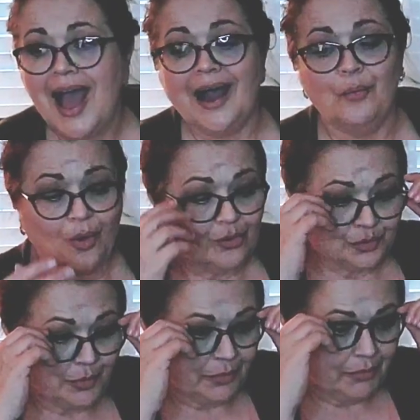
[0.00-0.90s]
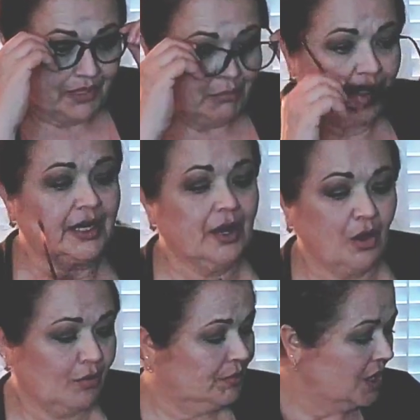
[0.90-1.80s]
I won't be bringing
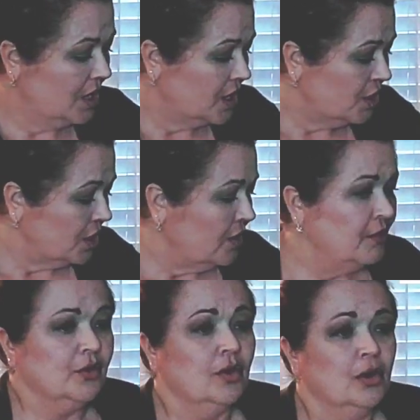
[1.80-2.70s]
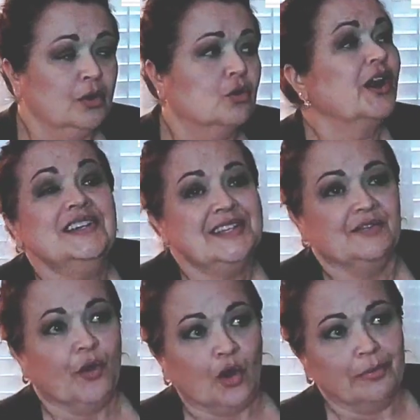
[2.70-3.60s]
home crazy
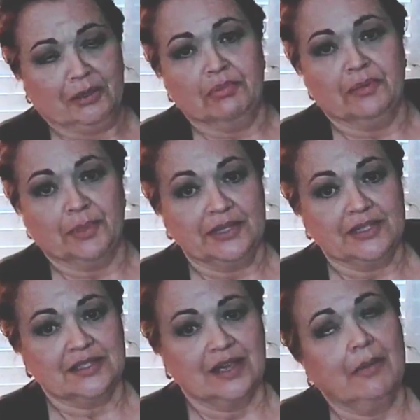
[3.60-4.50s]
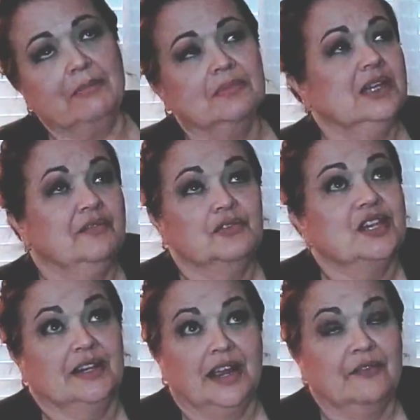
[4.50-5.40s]
farm implements. I mean, never
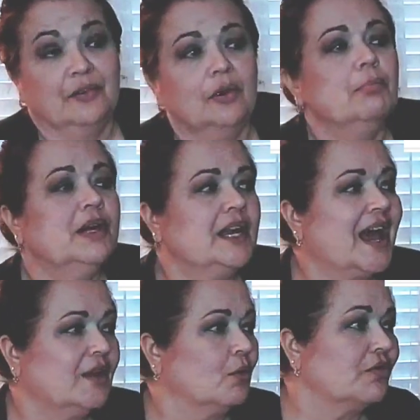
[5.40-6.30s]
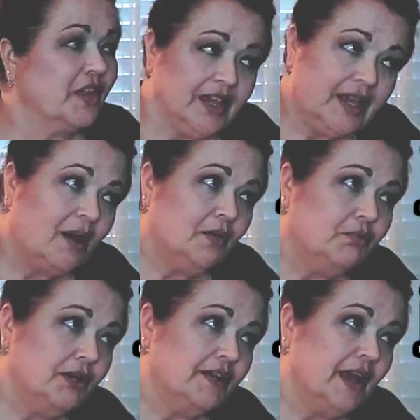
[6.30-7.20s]
say never, but I don't think I would
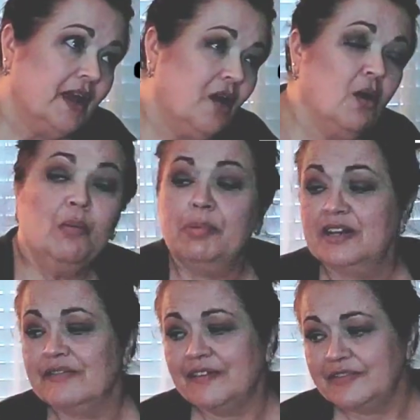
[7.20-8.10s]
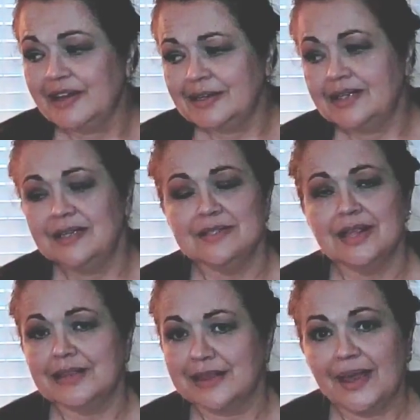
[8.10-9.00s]
bring that home. But if I find things
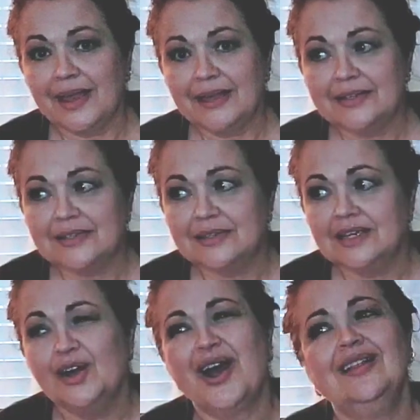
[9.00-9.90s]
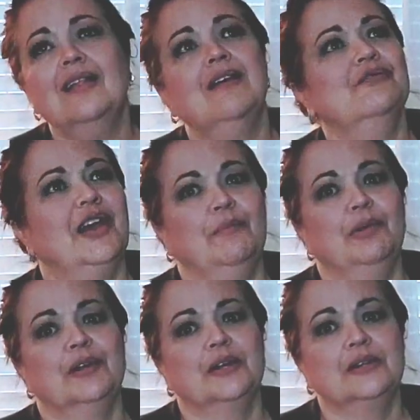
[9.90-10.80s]
like that, you know, I love
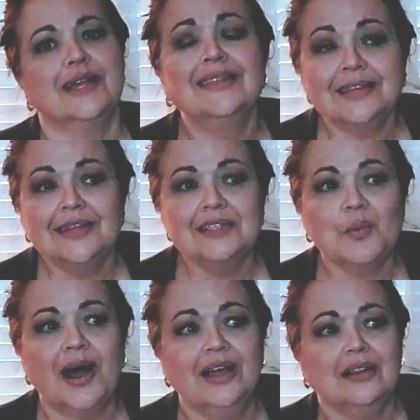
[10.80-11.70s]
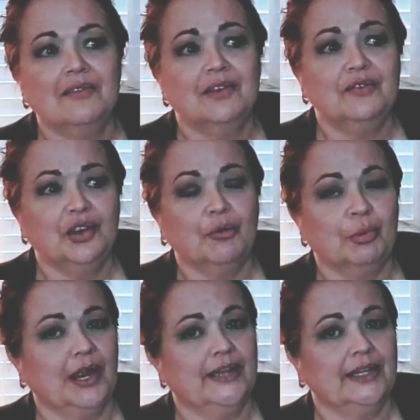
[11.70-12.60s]
fabric. I think that's why I love the Vera
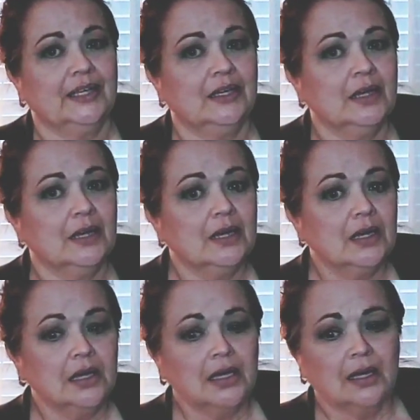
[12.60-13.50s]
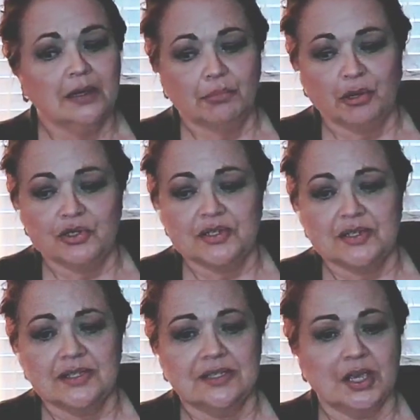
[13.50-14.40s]
Bradley
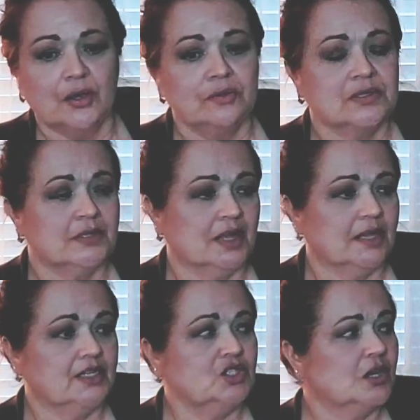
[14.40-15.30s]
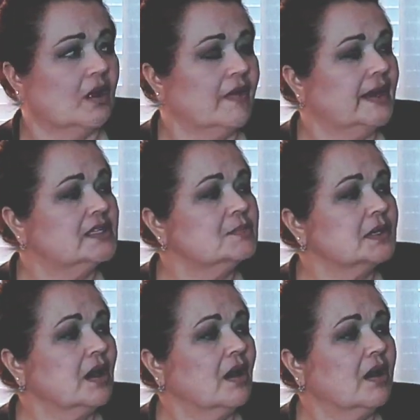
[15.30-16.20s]
purses and totes and luggage and all that is
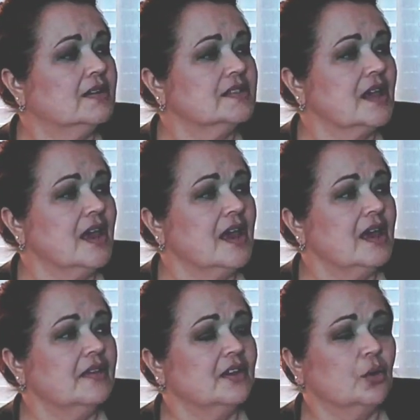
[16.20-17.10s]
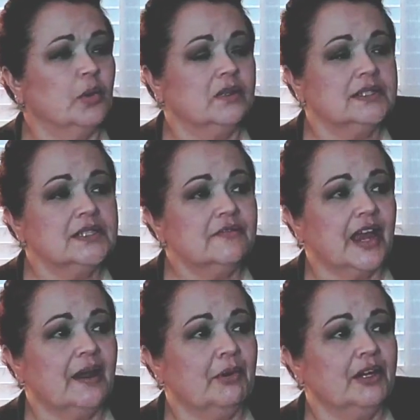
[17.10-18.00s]
because the quilted
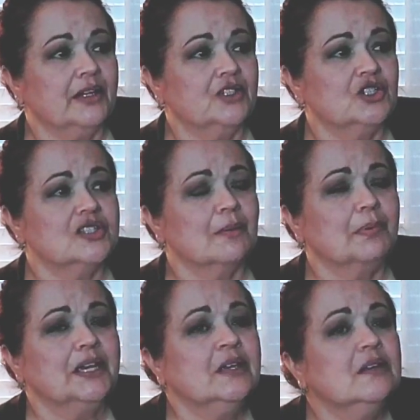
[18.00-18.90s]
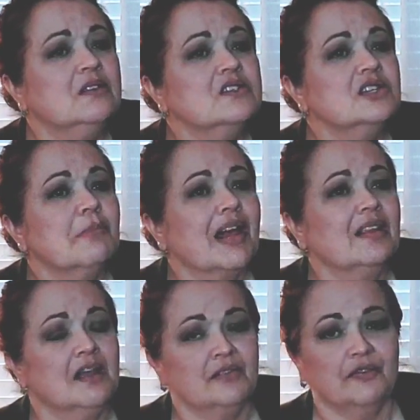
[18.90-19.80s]
fabric just appeals to my
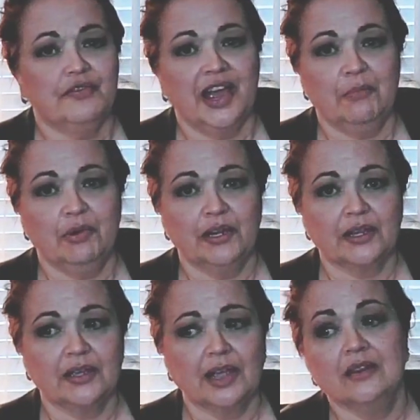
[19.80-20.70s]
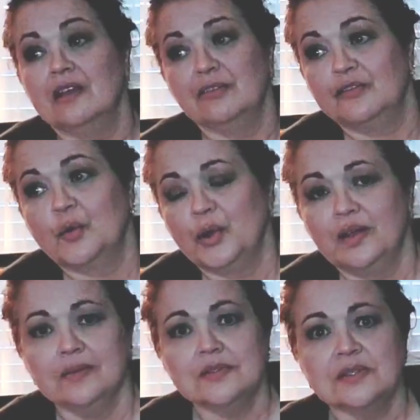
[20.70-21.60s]
love of fabric and love of
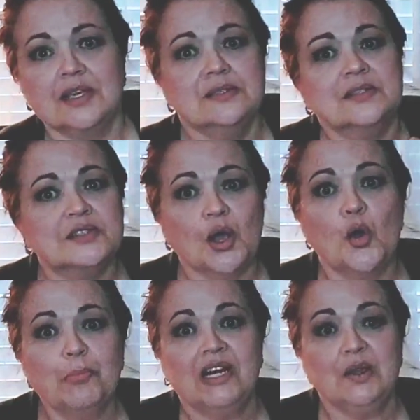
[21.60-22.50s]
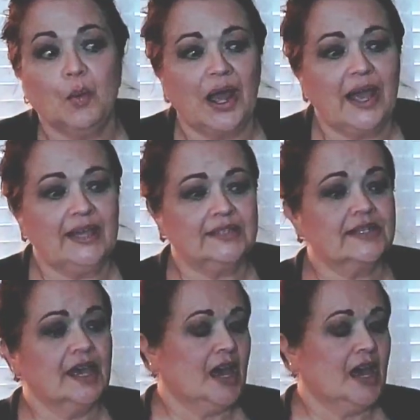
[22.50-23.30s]
quilts in so many ways.